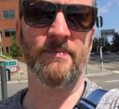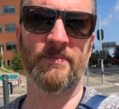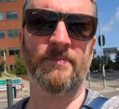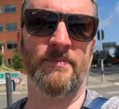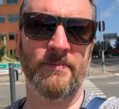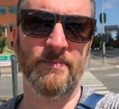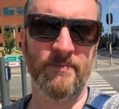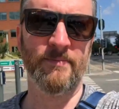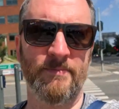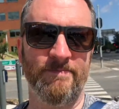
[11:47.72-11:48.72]
of the biggest
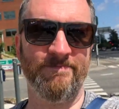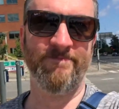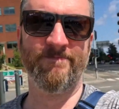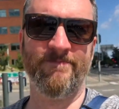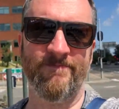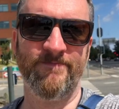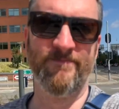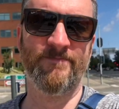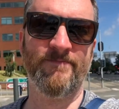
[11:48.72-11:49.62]
and longest hills in